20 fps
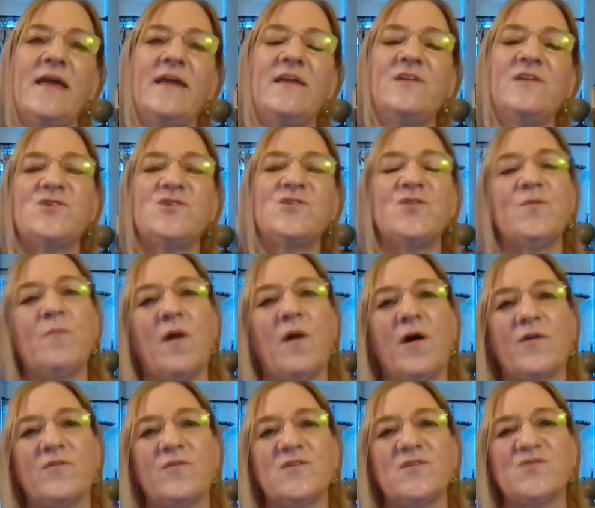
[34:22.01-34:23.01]
into
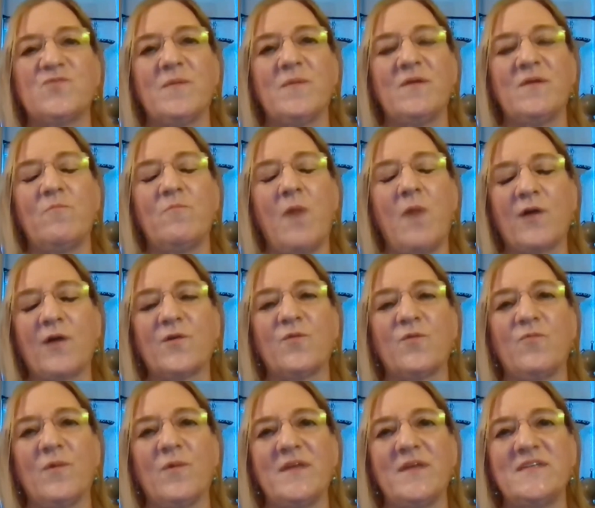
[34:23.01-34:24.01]
modern
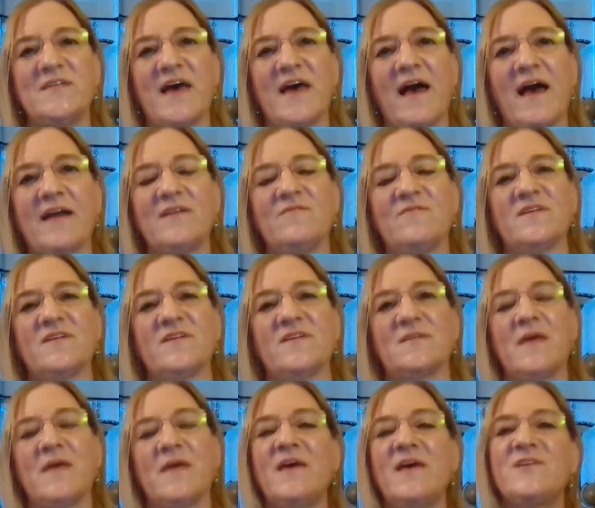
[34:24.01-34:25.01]
women's
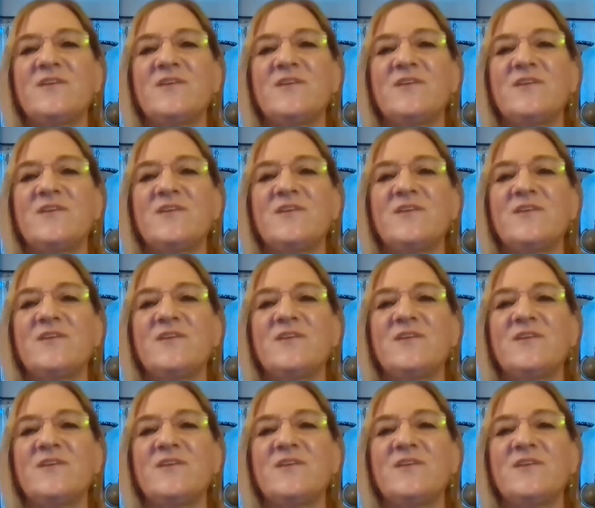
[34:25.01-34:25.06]
activism.